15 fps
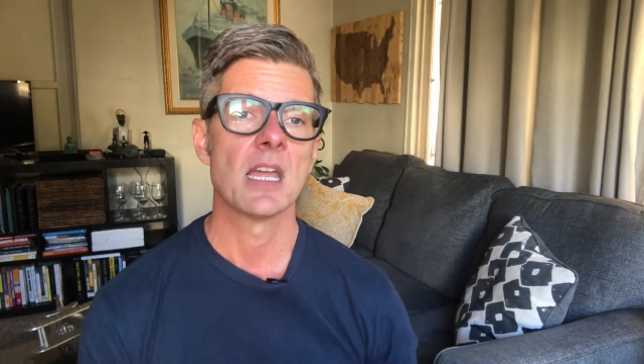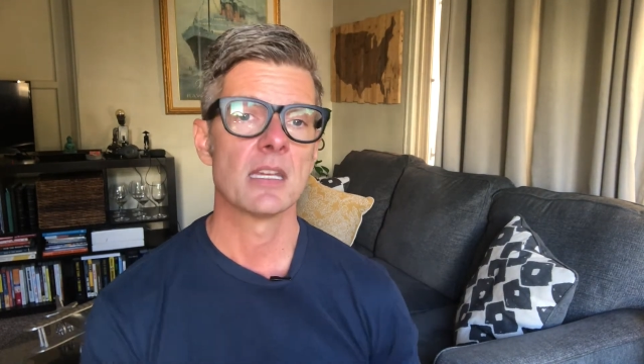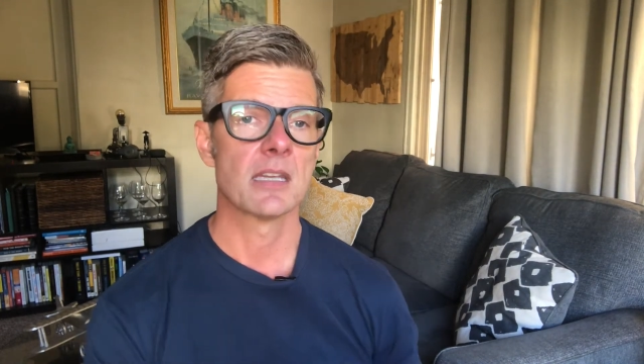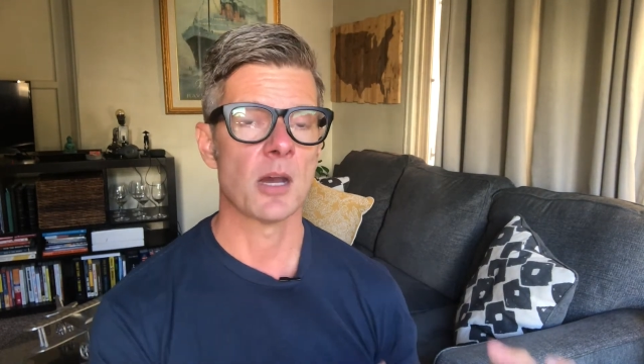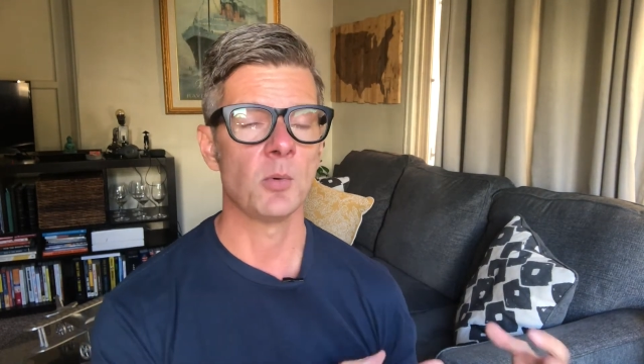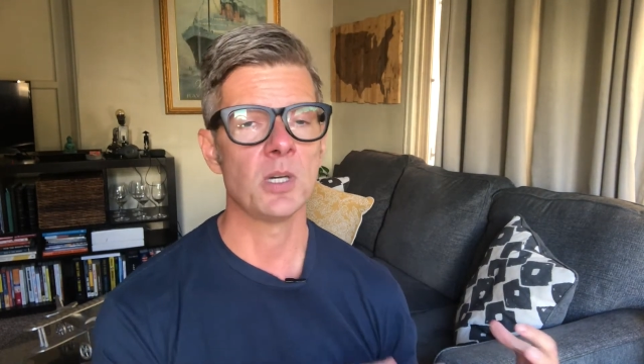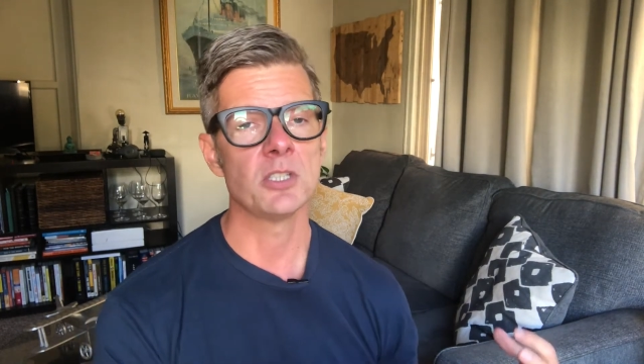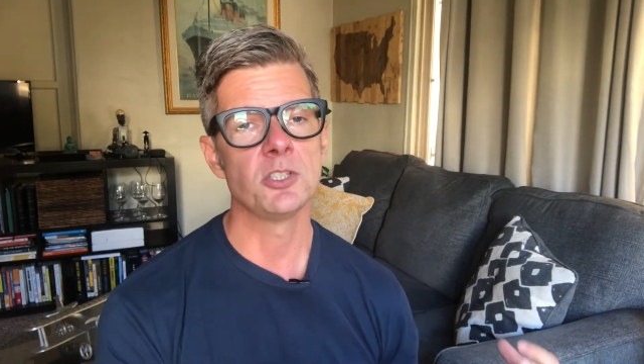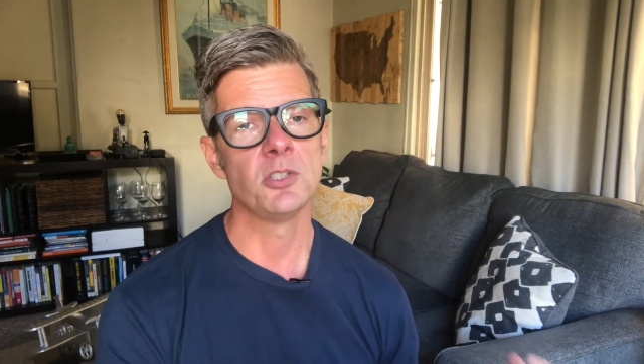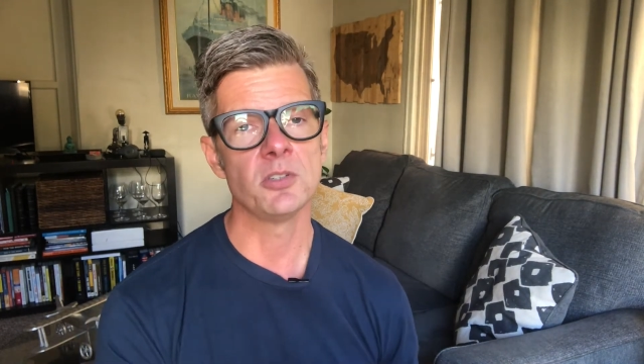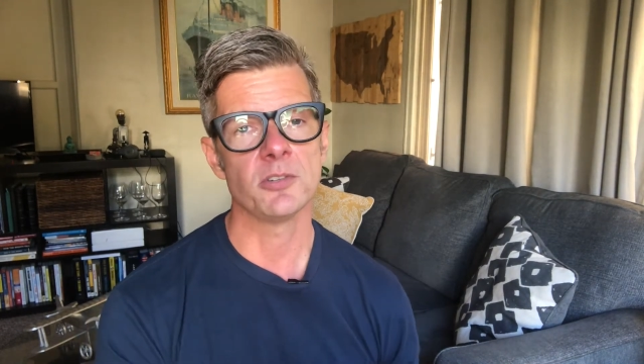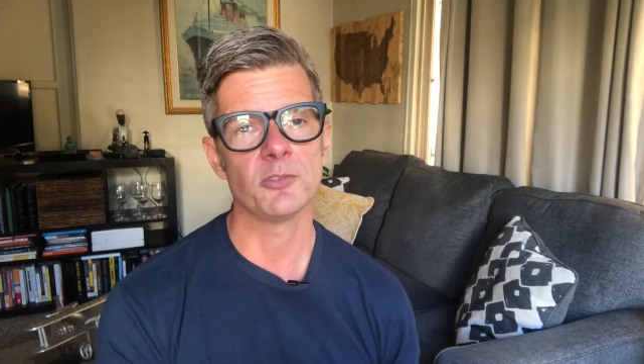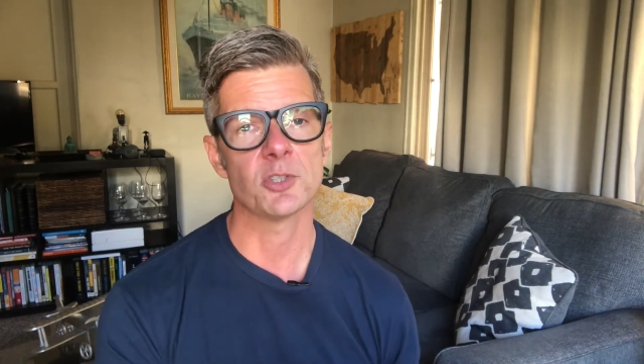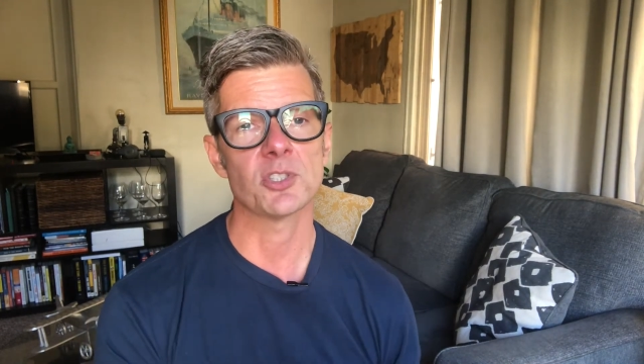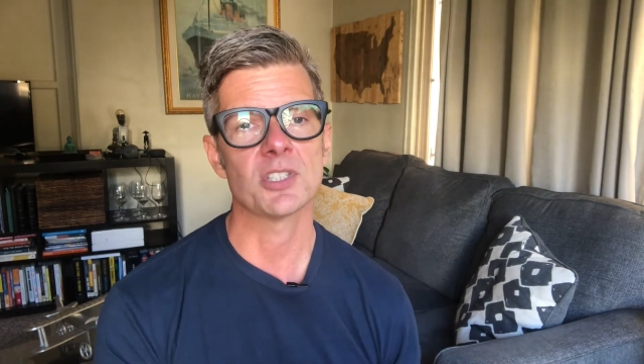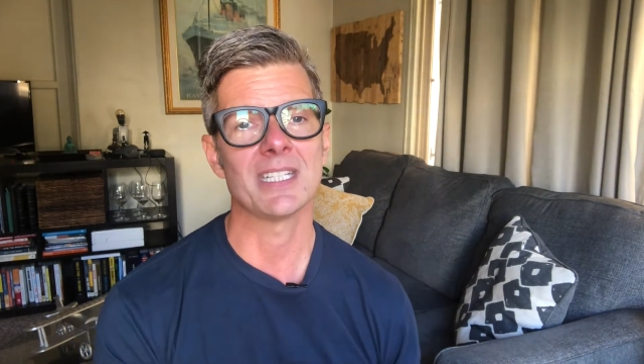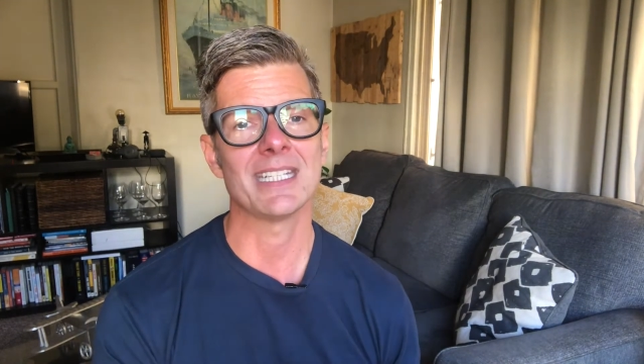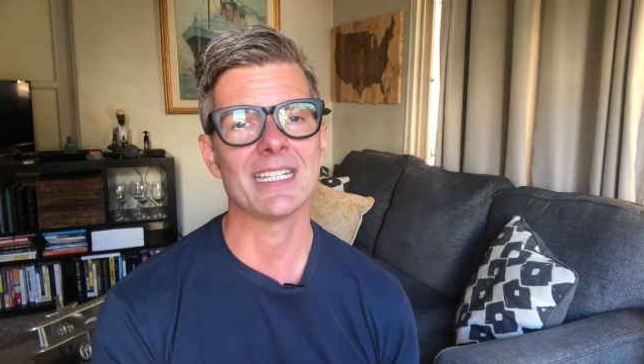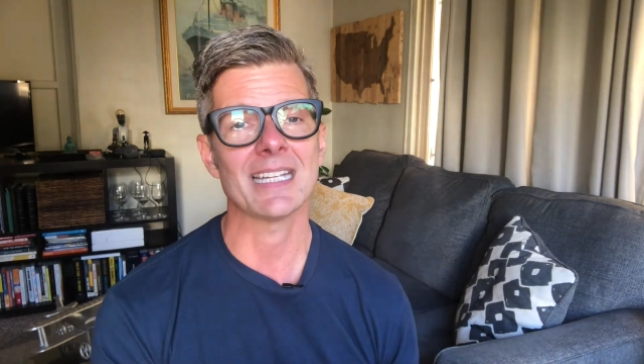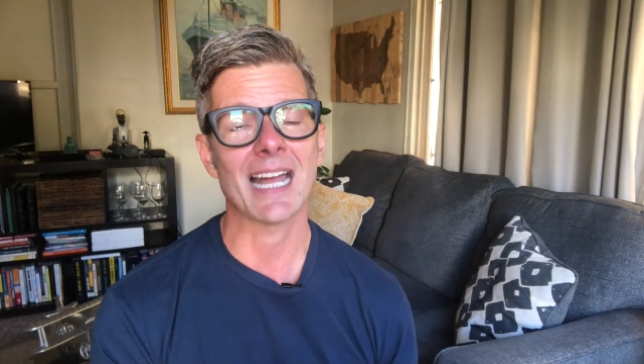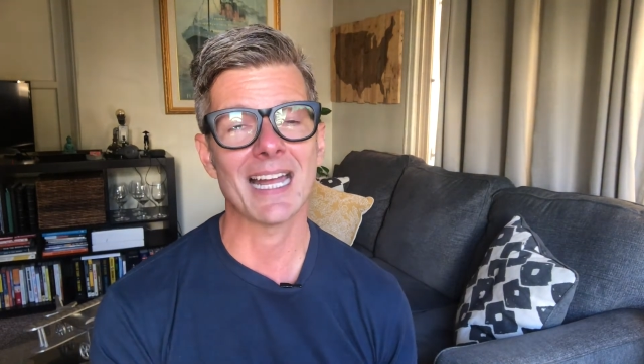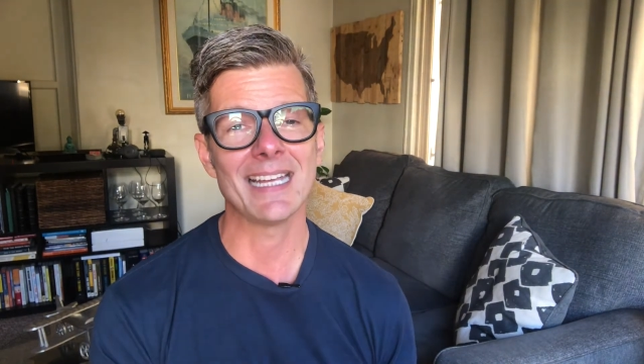Now, while University
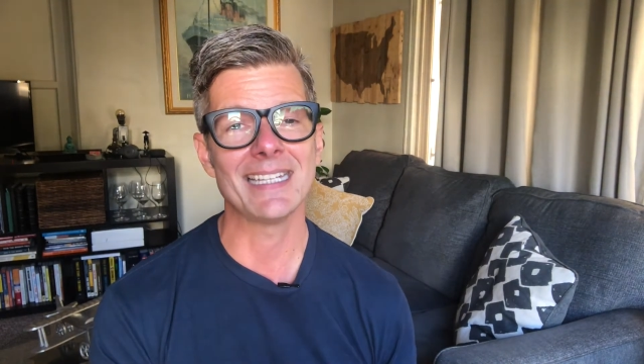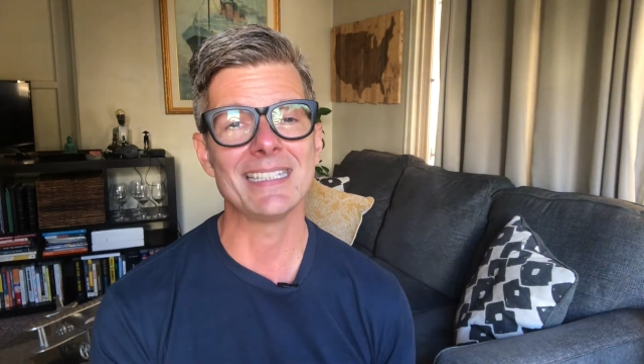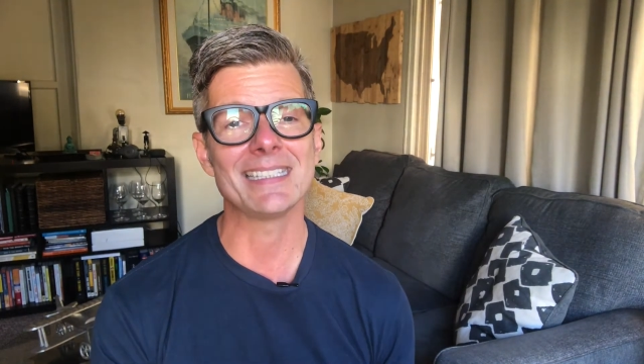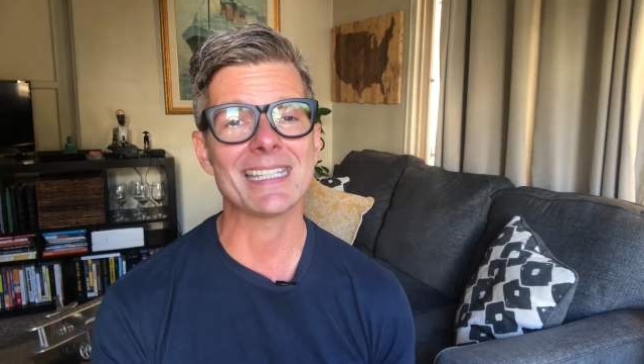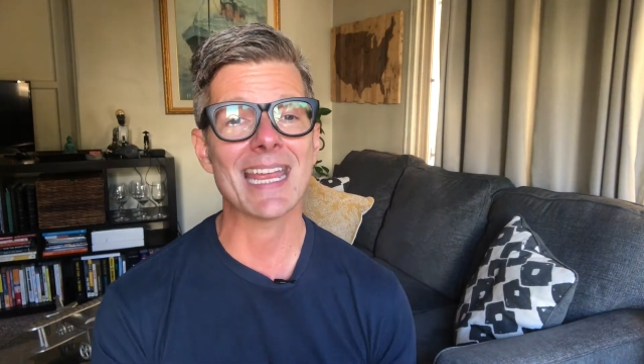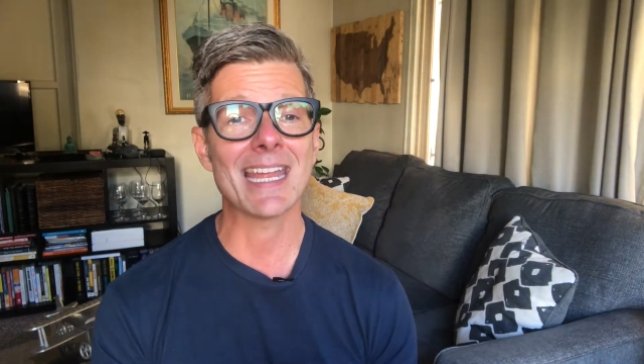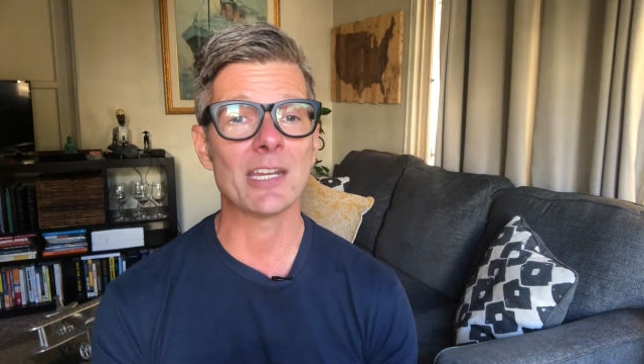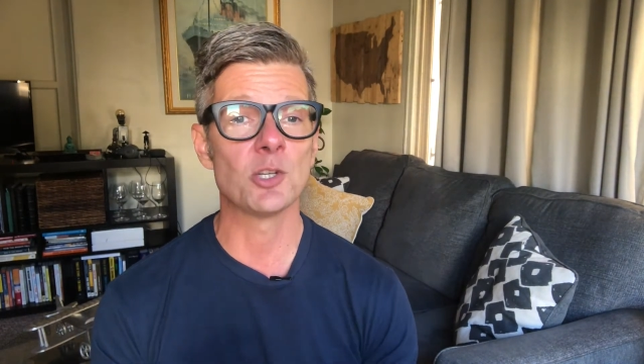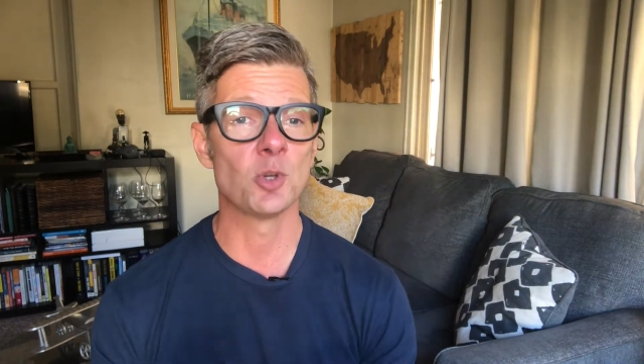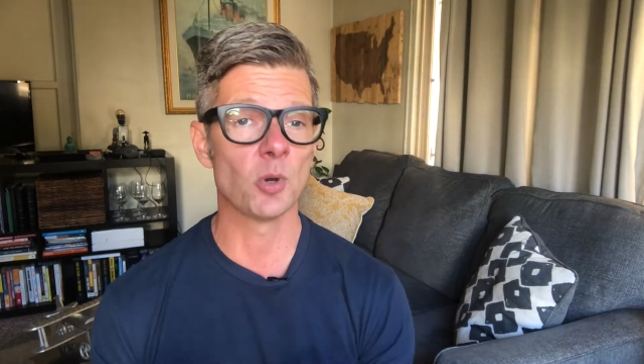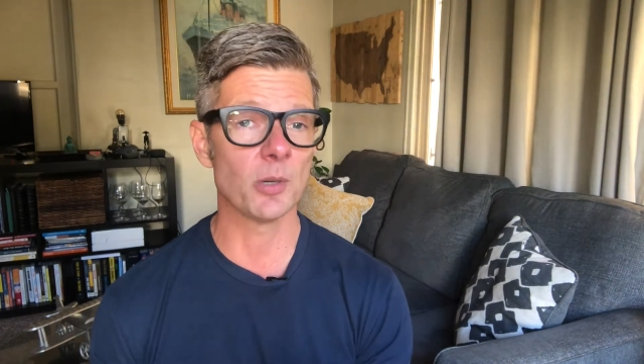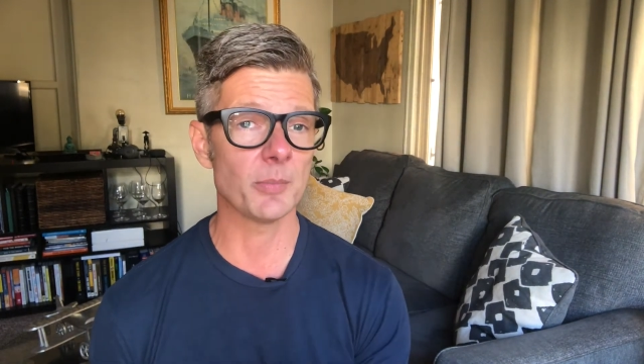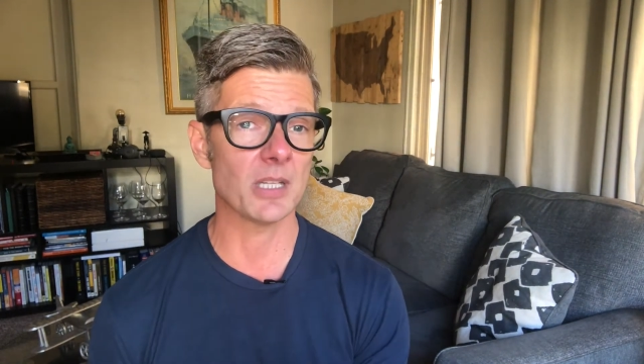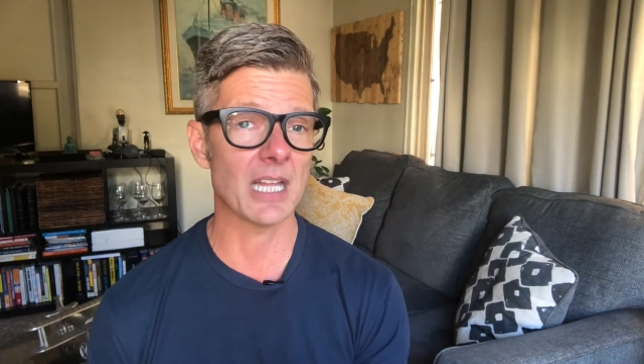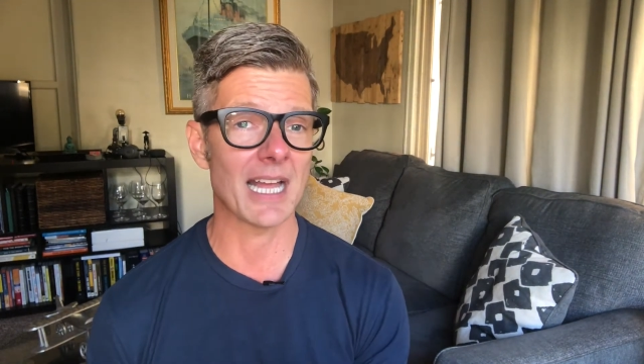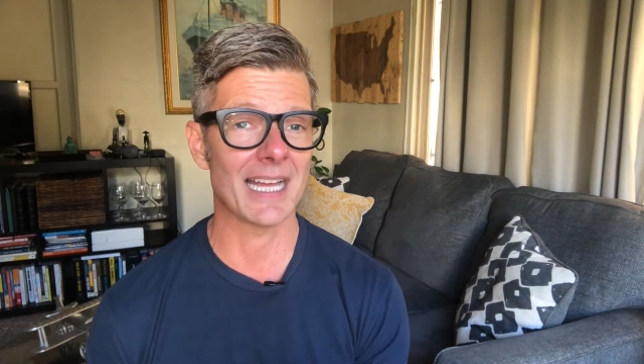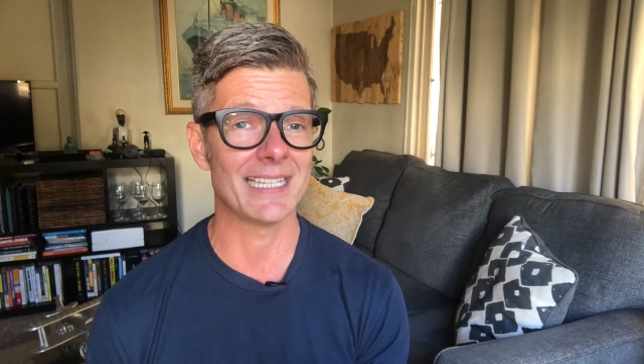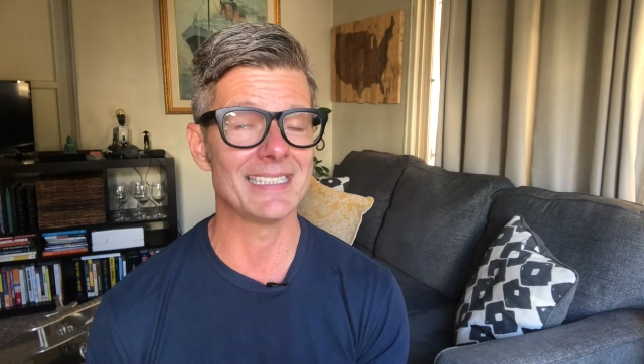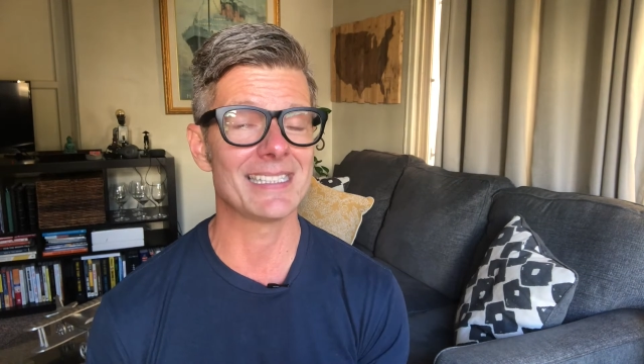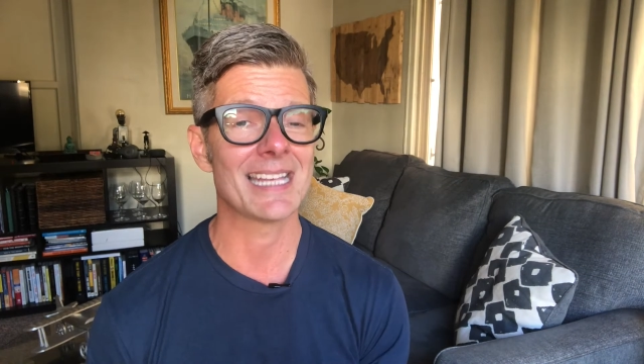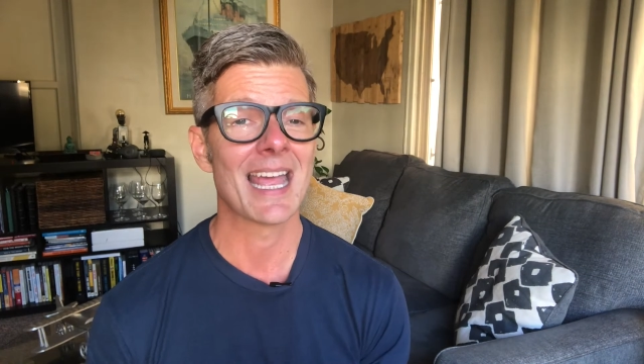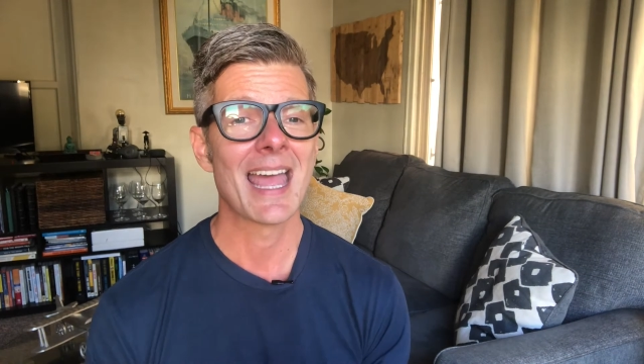Heights and Normal
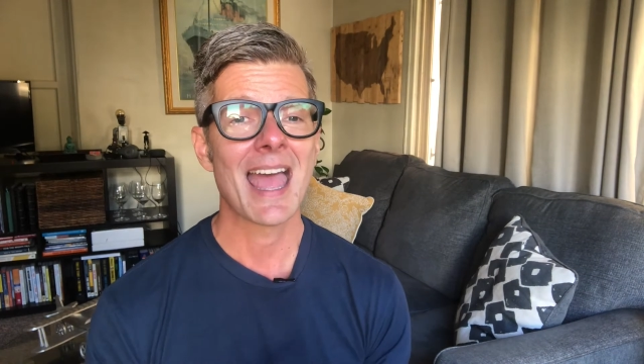Heights